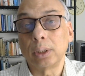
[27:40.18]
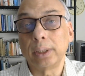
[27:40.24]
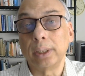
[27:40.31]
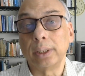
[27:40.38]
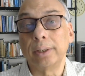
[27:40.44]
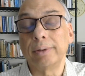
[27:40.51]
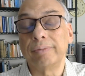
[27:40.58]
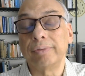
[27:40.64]

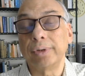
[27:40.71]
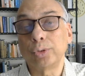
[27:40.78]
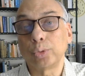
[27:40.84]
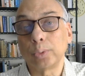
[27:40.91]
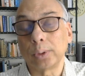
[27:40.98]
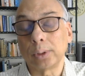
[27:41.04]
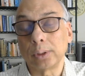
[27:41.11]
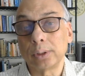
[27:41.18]

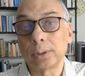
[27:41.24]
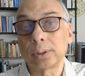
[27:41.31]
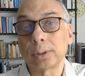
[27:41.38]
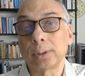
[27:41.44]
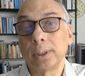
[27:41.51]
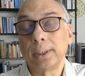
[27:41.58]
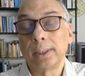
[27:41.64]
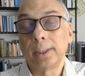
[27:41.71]

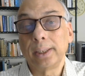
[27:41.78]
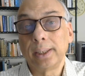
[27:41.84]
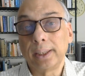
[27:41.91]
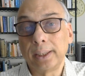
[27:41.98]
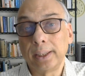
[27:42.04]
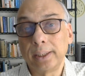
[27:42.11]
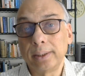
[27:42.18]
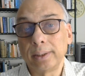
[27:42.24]
individuals
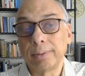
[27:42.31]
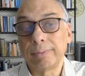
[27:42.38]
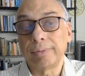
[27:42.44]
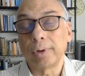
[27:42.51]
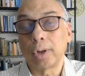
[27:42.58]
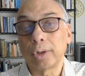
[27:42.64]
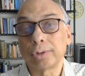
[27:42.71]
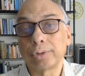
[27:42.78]
in the
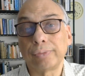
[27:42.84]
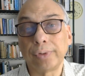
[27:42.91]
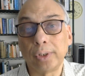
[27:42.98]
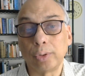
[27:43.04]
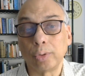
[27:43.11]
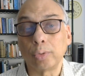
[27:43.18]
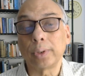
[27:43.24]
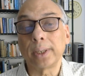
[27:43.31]
philosophy
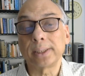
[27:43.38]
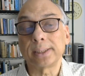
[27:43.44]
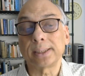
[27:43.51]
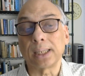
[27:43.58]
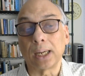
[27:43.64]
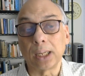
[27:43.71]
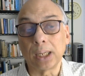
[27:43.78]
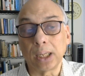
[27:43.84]
known as
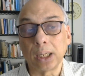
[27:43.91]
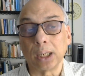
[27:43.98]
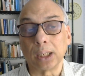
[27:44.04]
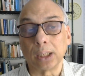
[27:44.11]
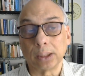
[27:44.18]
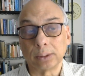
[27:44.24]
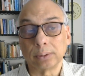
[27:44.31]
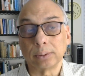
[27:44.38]

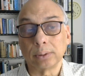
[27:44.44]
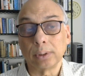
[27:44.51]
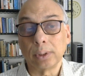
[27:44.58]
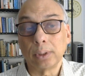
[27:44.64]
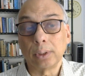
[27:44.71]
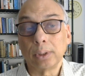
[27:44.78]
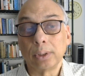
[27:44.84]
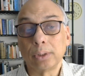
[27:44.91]
Sankhya.
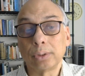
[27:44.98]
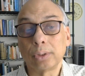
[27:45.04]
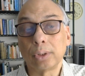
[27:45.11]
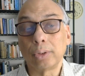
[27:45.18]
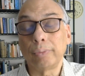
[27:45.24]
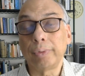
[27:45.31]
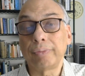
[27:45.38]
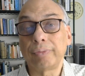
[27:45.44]

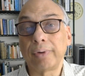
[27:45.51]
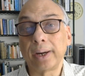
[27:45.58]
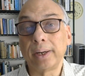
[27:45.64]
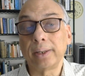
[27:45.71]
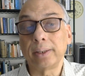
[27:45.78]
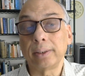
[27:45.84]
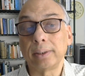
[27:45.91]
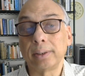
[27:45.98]
So we
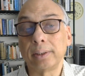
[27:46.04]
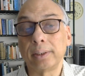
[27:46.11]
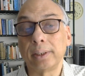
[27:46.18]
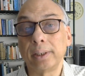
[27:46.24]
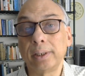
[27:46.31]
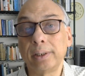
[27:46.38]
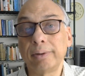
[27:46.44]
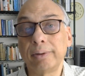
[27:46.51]
find the
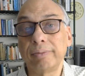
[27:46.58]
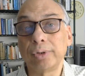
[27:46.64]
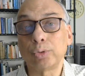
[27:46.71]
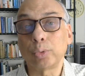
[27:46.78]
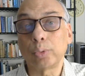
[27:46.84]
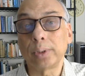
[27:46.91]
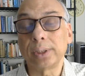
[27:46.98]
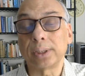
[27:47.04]

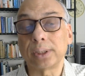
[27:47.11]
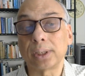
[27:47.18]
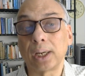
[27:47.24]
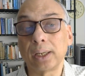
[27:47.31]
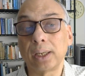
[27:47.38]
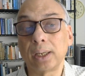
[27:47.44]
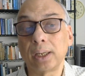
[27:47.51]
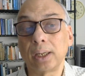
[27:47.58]
individual in
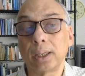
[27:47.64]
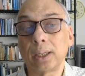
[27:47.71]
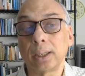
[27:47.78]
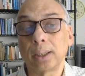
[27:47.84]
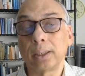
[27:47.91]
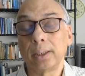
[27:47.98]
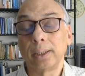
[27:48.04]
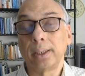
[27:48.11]

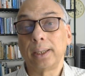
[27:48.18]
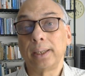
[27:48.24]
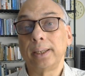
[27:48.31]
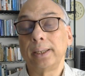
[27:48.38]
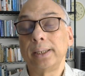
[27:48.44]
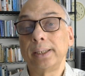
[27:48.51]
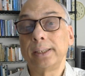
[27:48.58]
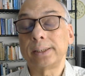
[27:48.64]
Sankhya
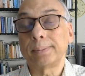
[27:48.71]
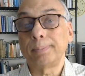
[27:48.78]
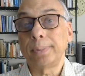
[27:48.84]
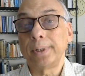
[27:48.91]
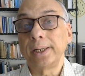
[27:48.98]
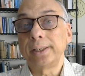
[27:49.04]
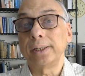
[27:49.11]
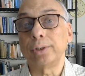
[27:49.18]
is
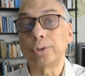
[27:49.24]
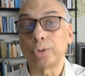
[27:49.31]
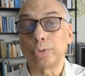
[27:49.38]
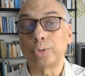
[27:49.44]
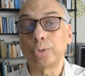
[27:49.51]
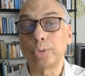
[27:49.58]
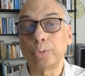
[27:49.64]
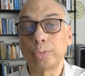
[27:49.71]
split into
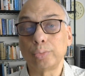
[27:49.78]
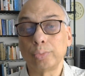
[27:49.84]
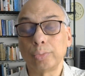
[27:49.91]
two